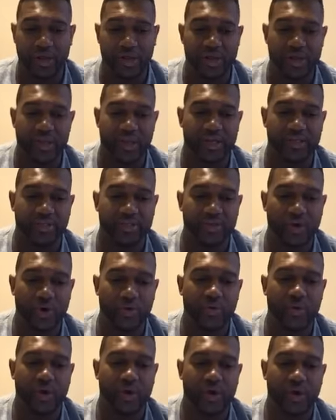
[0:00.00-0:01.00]
And, and
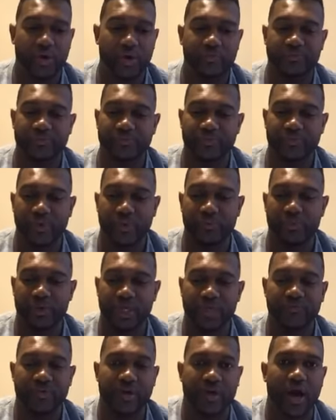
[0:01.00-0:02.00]
so we're, um, we're
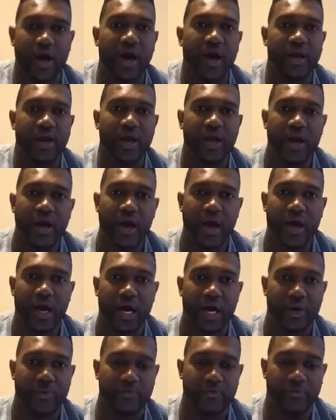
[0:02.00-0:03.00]
believing God,
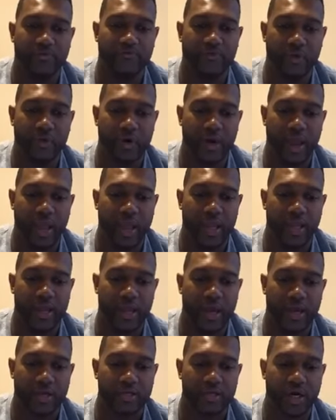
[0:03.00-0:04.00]
uh, for
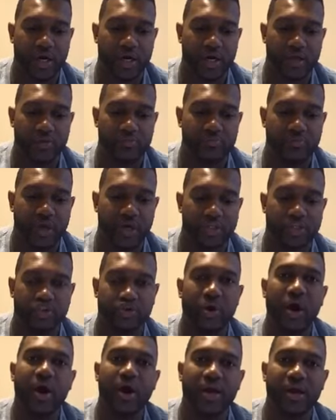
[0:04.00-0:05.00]
a, a, a, a
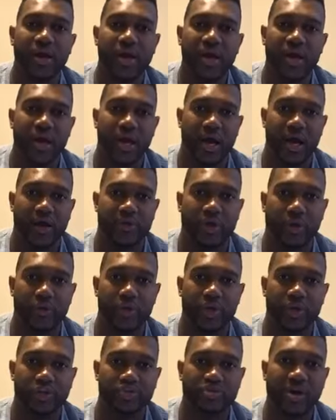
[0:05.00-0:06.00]
truck. Uh, that
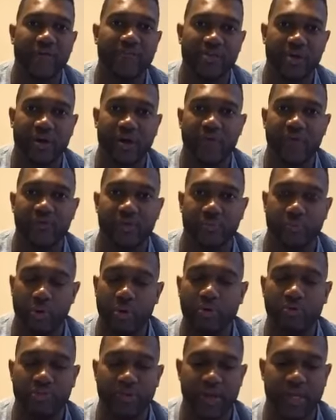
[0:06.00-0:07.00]
we can travel out of and
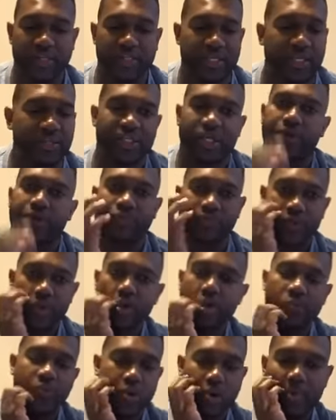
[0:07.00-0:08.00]
pull things. And I'll share with you a
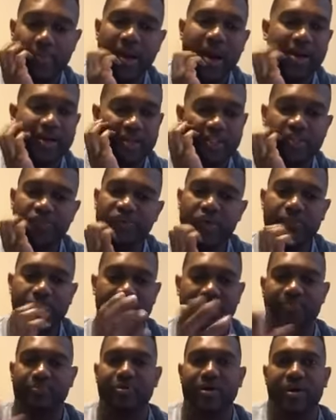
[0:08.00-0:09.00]
little more about it. So you can
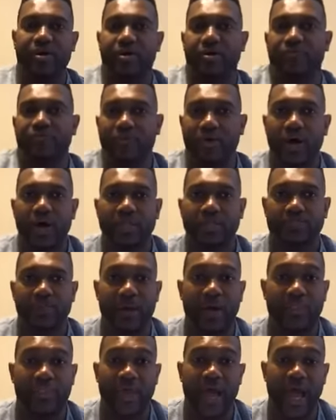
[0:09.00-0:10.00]
be praying for us
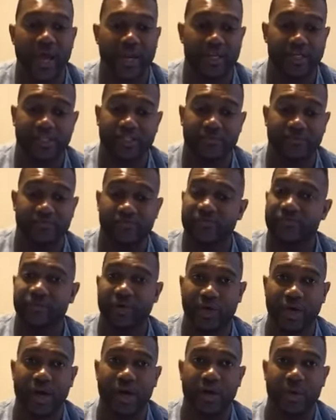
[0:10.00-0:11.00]
about that. It's,
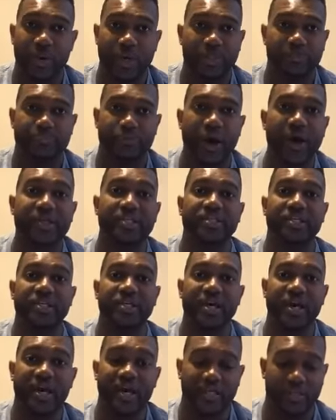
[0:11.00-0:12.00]
uh, it's
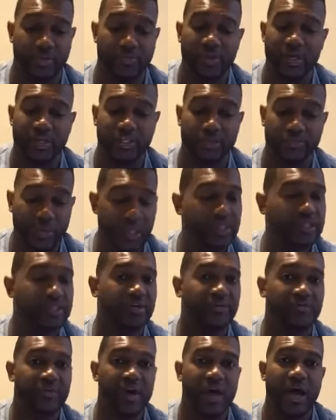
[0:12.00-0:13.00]
pricey. It'll be
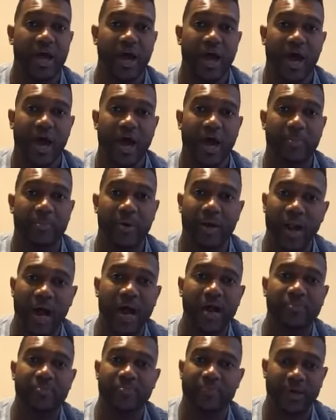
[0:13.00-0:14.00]
expensive. Uh, but
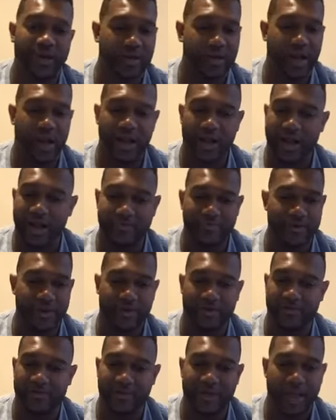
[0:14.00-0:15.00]
I'm, but
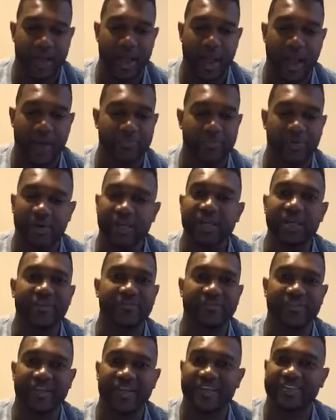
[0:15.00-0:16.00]
yeah, I
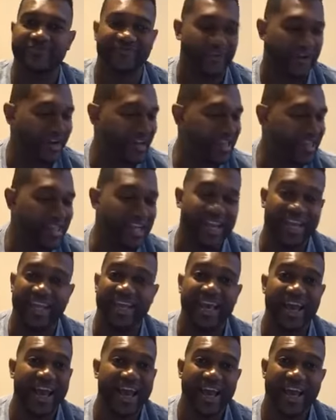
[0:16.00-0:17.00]
believe this very
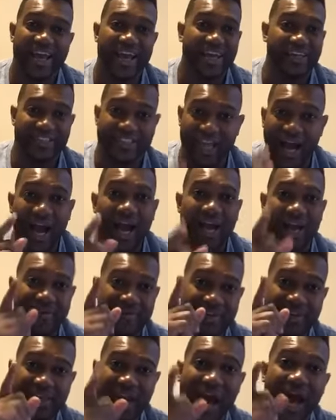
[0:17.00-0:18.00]
thing is God
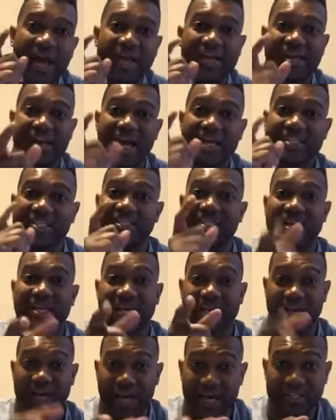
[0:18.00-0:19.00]
and God not
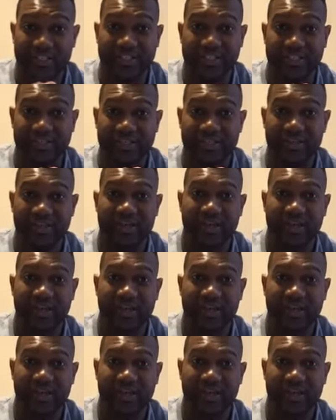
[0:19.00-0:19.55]
sending us.